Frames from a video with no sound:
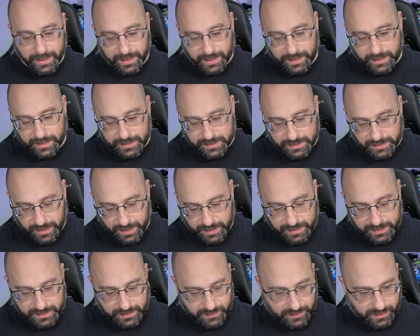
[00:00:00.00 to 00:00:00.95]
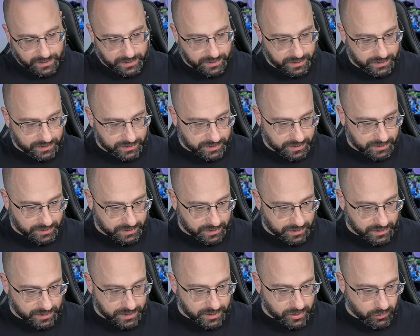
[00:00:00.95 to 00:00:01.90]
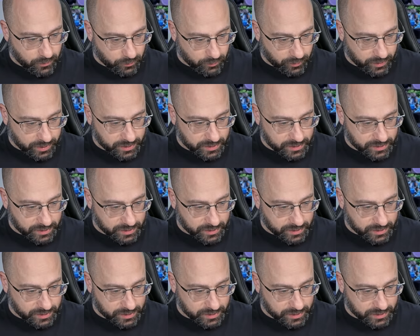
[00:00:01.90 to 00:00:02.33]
It is nice that it is this neoprene